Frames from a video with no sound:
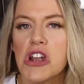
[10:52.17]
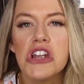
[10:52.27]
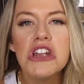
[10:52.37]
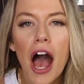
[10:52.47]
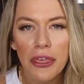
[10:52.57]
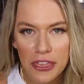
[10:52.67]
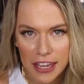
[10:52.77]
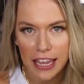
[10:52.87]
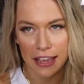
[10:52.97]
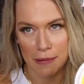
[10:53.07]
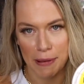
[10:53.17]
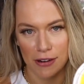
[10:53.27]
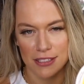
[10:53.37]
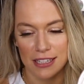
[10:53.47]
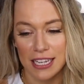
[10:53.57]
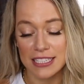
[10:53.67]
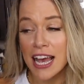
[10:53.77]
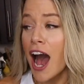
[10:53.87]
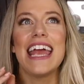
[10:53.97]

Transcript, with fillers: Nothing in comparison to this.